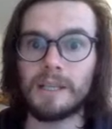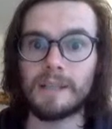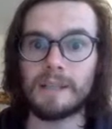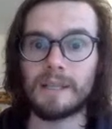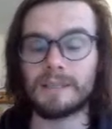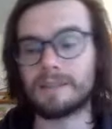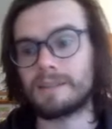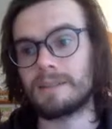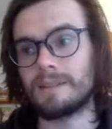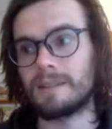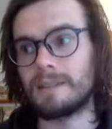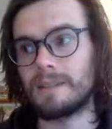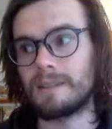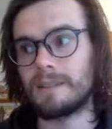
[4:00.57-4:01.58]
that's
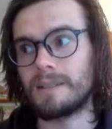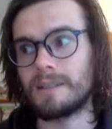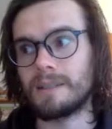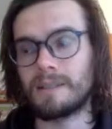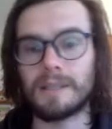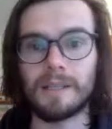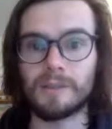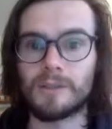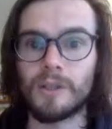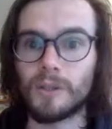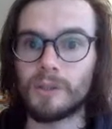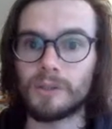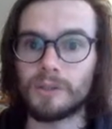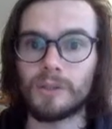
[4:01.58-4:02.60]
their
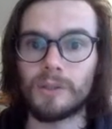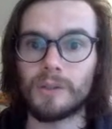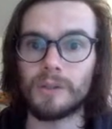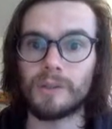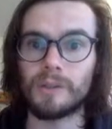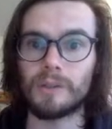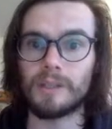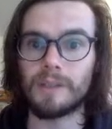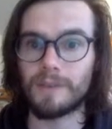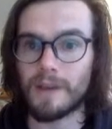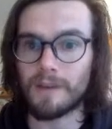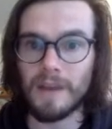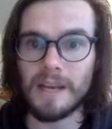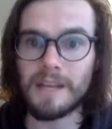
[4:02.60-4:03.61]
turn. You don't...
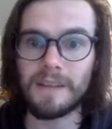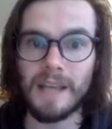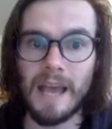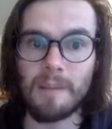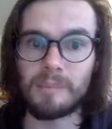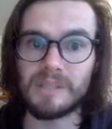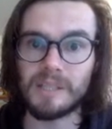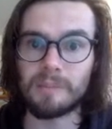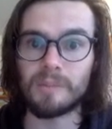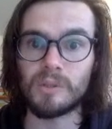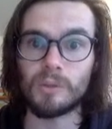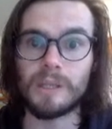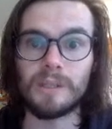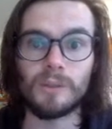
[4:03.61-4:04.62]
If anything happens in
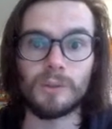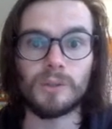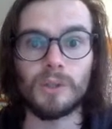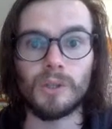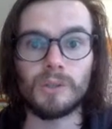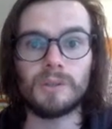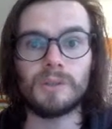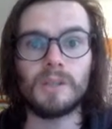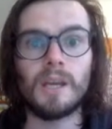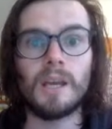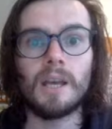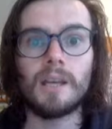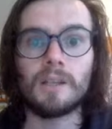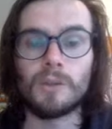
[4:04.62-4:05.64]
between those turns,
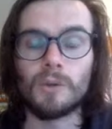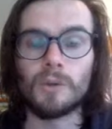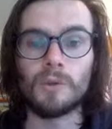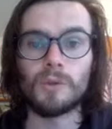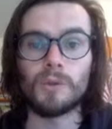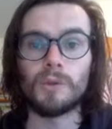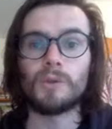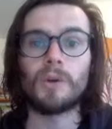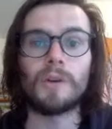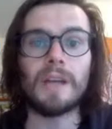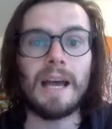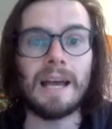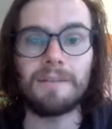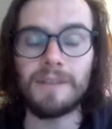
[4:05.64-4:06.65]
you
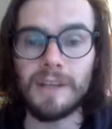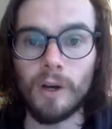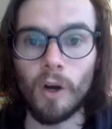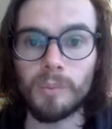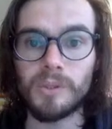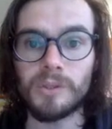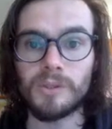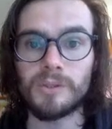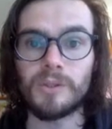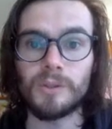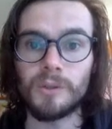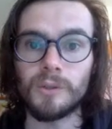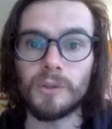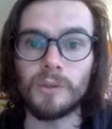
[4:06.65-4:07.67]
don't have the option
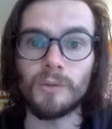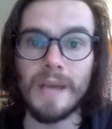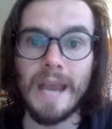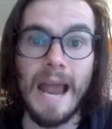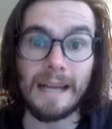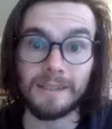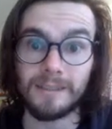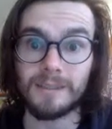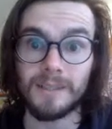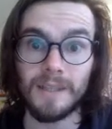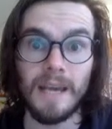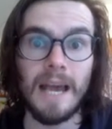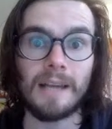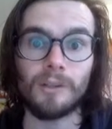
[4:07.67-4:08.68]
to react to
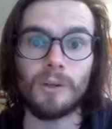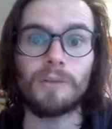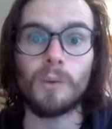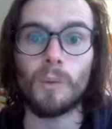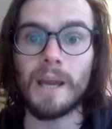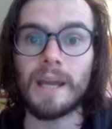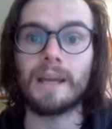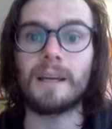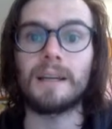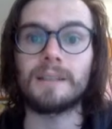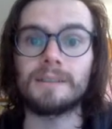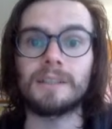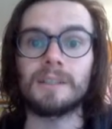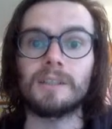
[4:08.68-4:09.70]
that. You have to wait
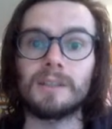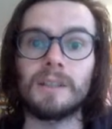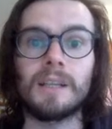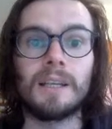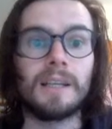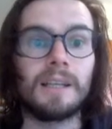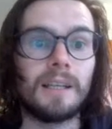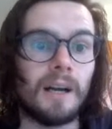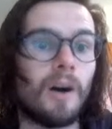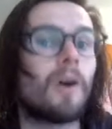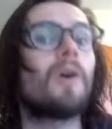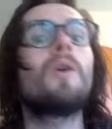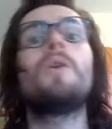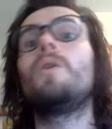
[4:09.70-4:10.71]
until a
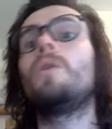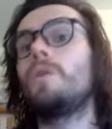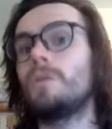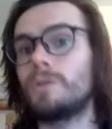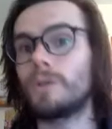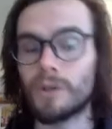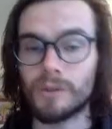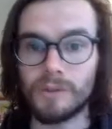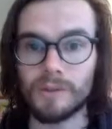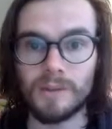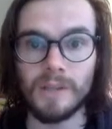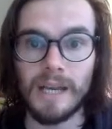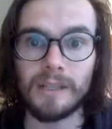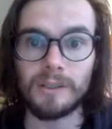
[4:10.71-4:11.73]
whole turn
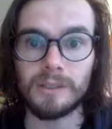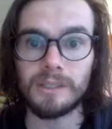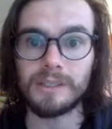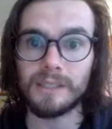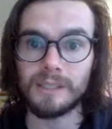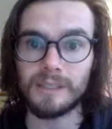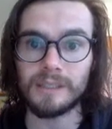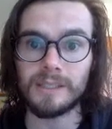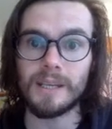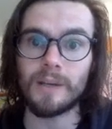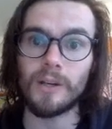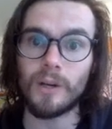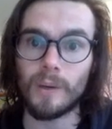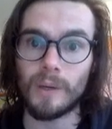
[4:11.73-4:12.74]
cycle until it's
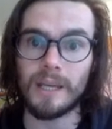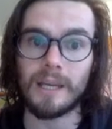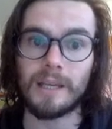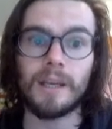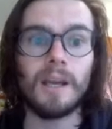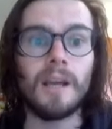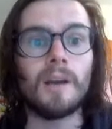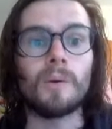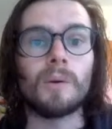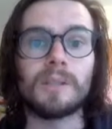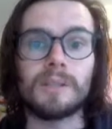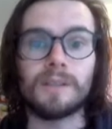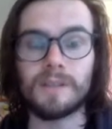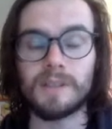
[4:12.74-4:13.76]
their go again.
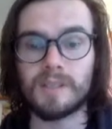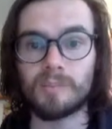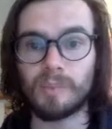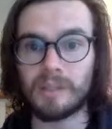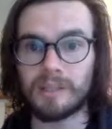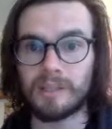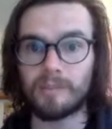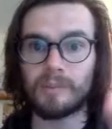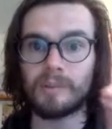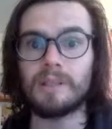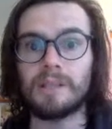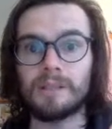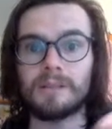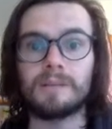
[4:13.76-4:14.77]
Whereas if it's split up
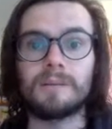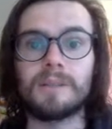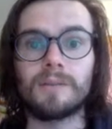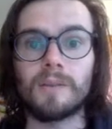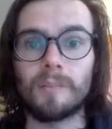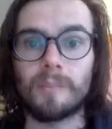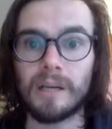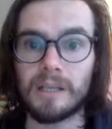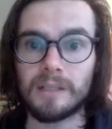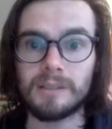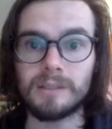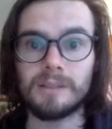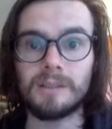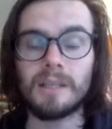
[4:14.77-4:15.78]
in different
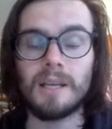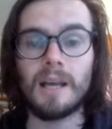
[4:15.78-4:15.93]
parts,